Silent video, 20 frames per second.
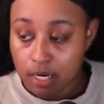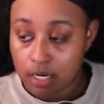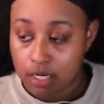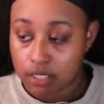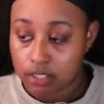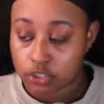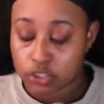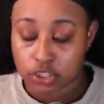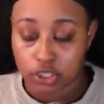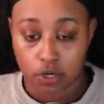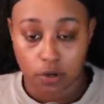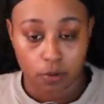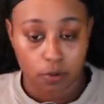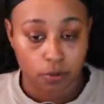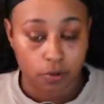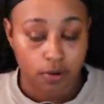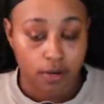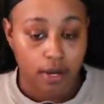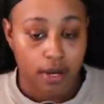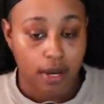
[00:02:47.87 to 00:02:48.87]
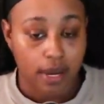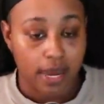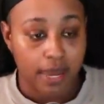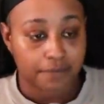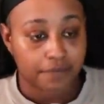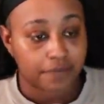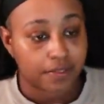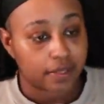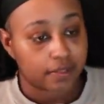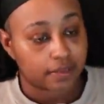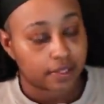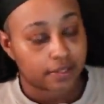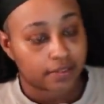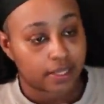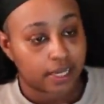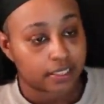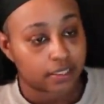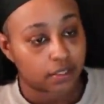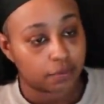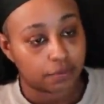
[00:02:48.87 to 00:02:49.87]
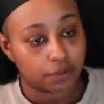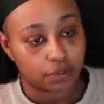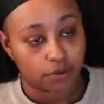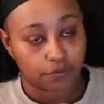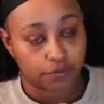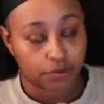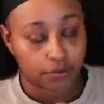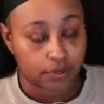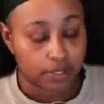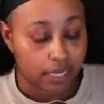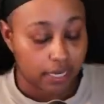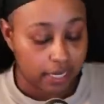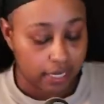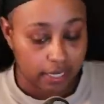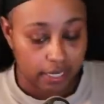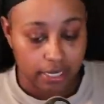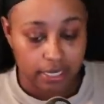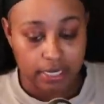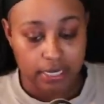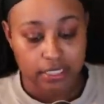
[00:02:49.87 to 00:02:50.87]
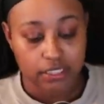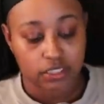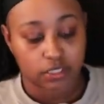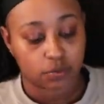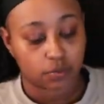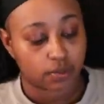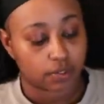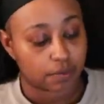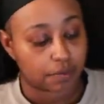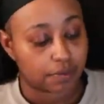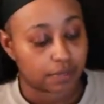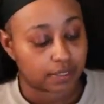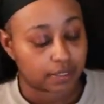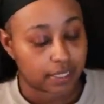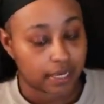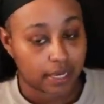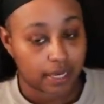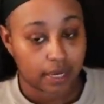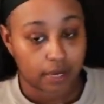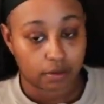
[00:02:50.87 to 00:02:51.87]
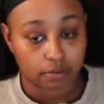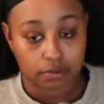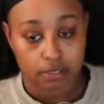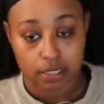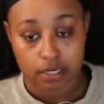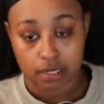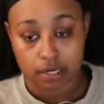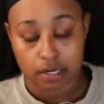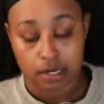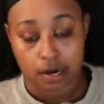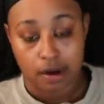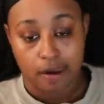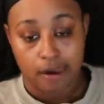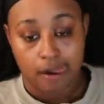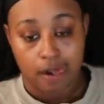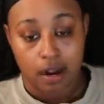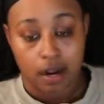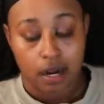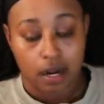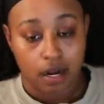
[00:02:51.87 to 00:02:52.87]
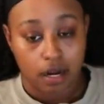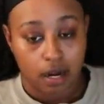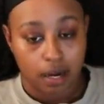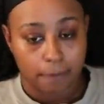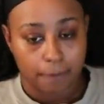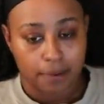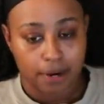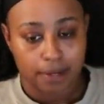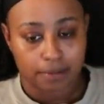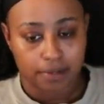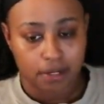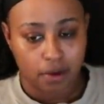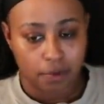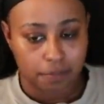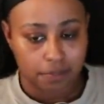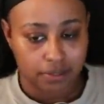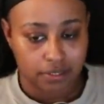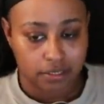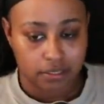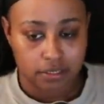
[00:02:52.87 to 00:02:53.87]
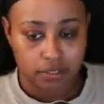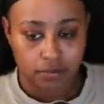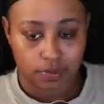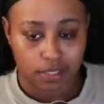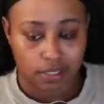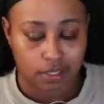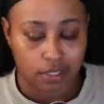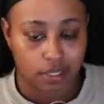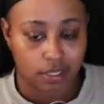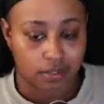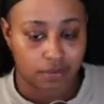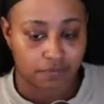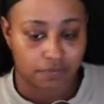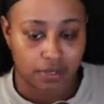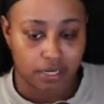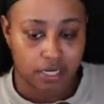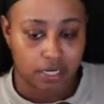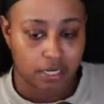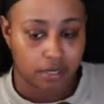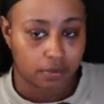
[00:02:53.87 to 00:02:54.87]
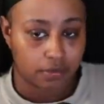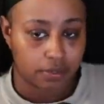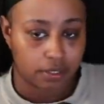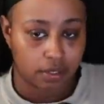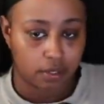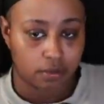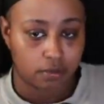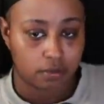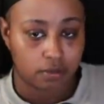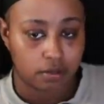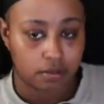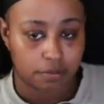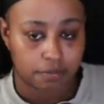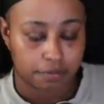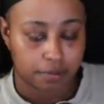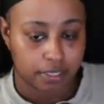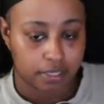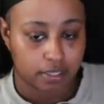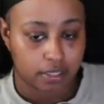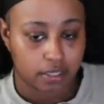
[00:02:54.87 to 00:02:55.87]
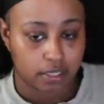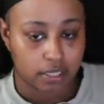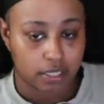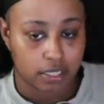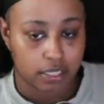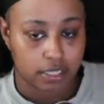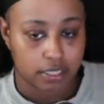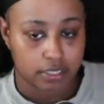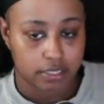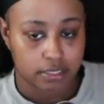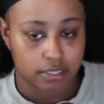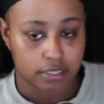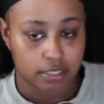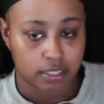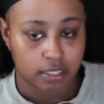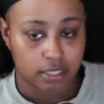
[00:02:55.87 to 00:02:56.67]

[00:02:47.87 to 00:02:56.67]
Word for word: So I think that that's a beautiful thing. And I just wanted to put that out there. I'm probably going to put this with another video though, because,